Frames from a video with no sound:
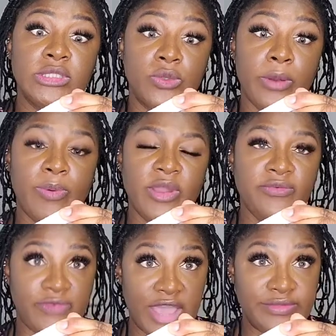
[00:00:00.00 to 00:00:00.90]
0
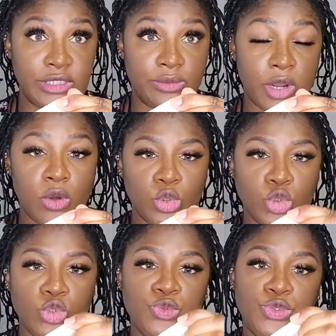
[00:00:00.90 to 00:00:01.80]
0.50
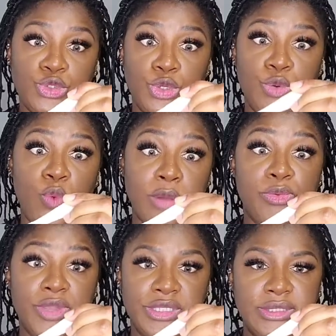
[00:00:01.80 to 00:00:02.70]
to 0,
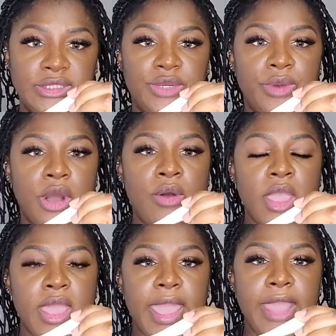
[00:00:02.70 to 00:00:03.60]
1.0.
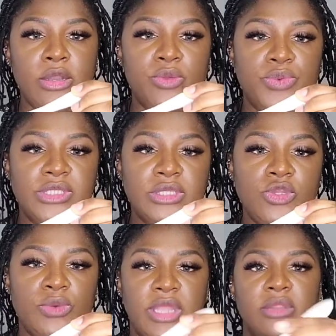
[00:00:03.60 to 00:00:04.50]
And the reason
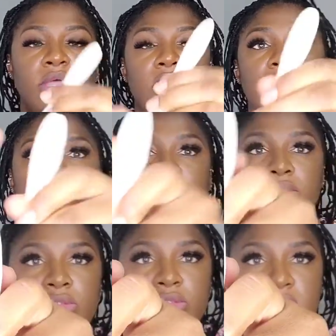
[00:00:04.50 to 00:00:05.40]
you, and look,
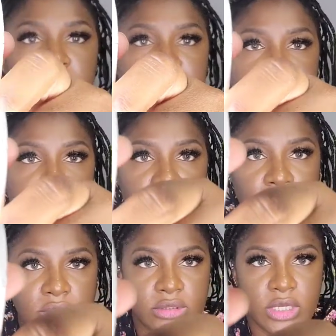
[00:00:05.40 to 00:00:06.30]
so you guys see that?
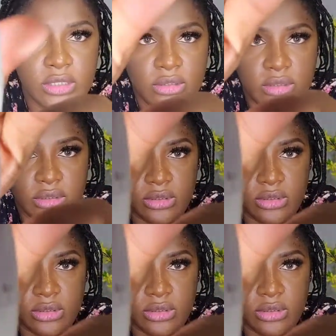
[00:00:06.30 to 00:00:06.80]
Hold on.